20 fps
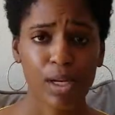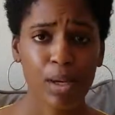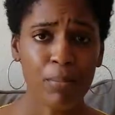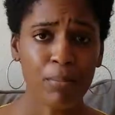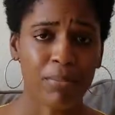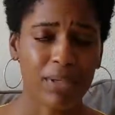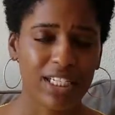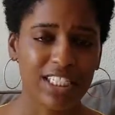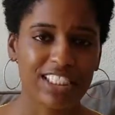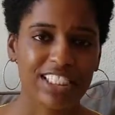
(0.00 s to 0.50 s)

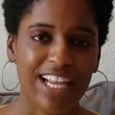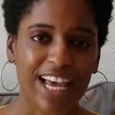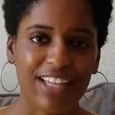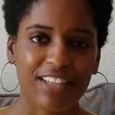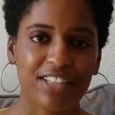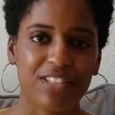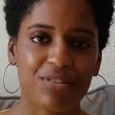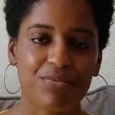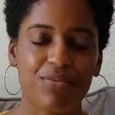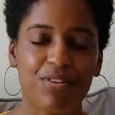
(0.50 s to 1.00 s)
Please like
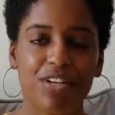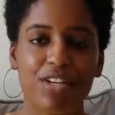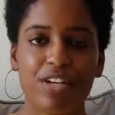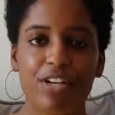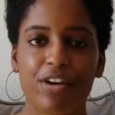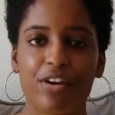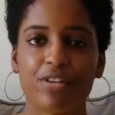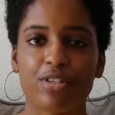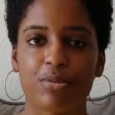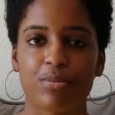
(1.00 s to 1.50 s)
this
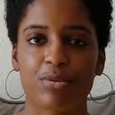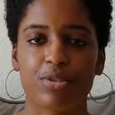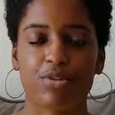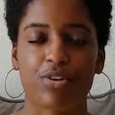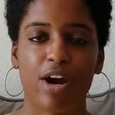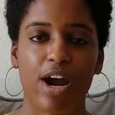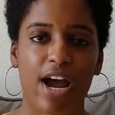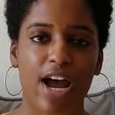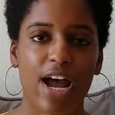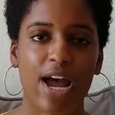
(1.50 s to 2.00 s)
video,
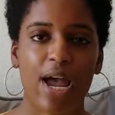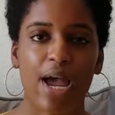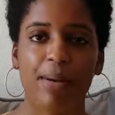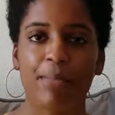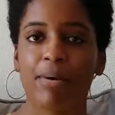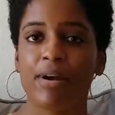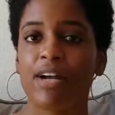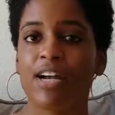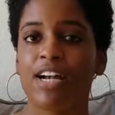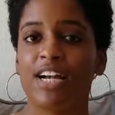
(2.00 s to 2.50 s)
subscribe,
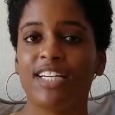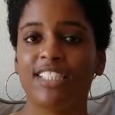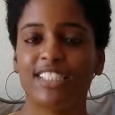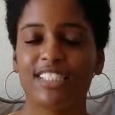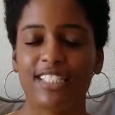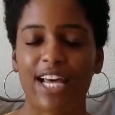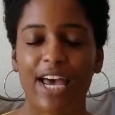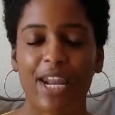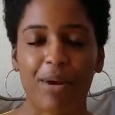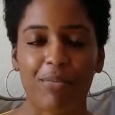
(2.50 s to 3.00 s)

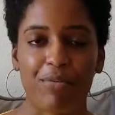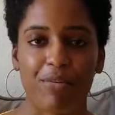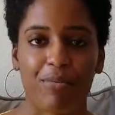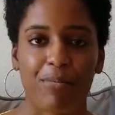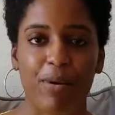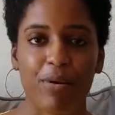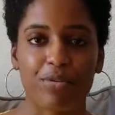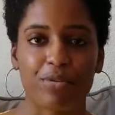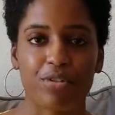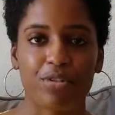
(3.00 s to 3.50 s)
sign up for
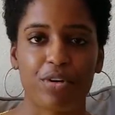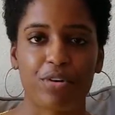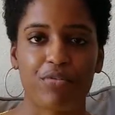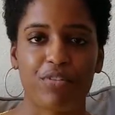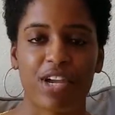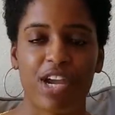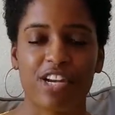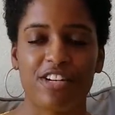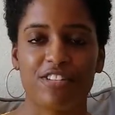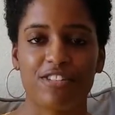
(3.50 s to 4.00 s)
post
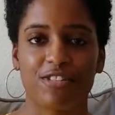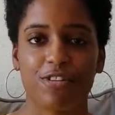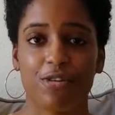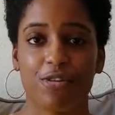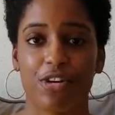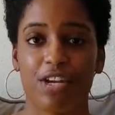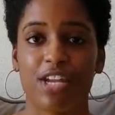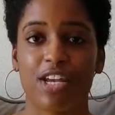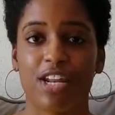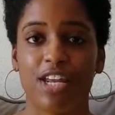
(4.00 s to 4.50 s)
notifications so you
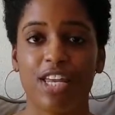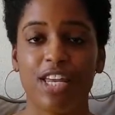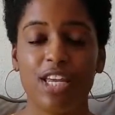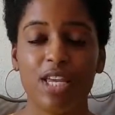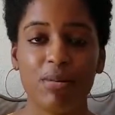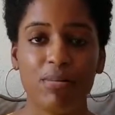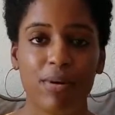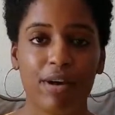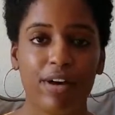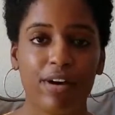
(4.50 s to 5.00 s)
can get an
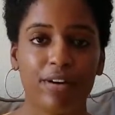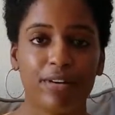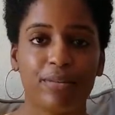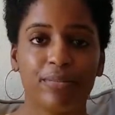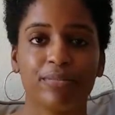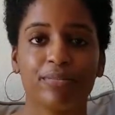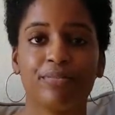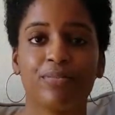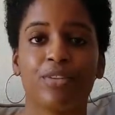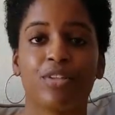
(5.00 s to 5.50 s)
email,
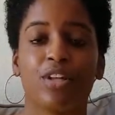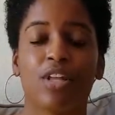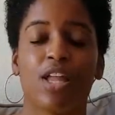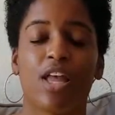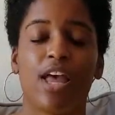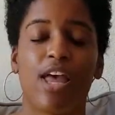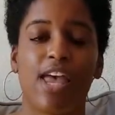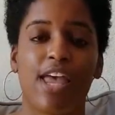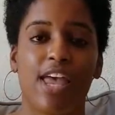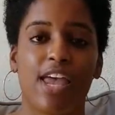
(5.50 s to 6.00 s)

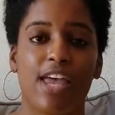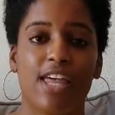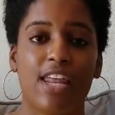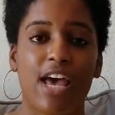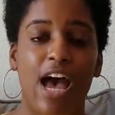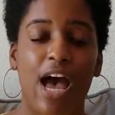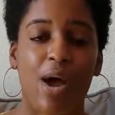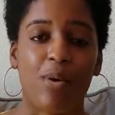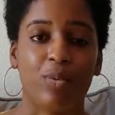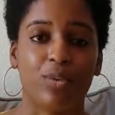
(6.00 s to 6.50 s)
and
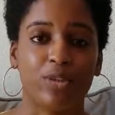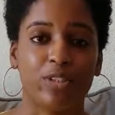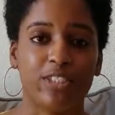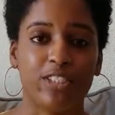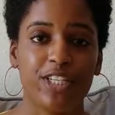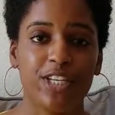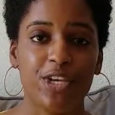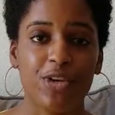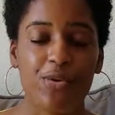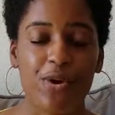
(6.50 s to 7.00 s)
I will
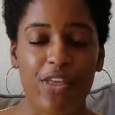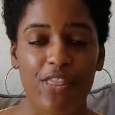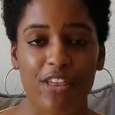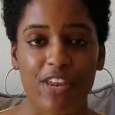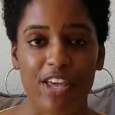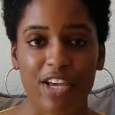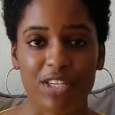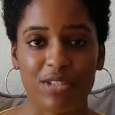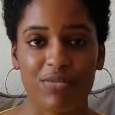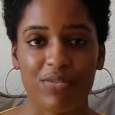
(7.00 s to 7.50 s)
see you in the
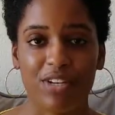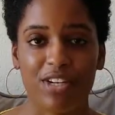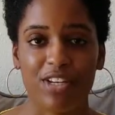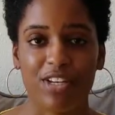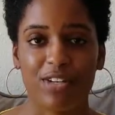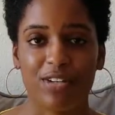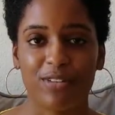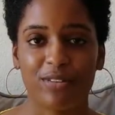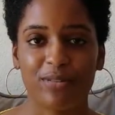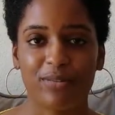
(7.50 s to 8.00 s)
next
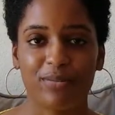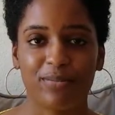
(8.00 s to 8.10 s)
video.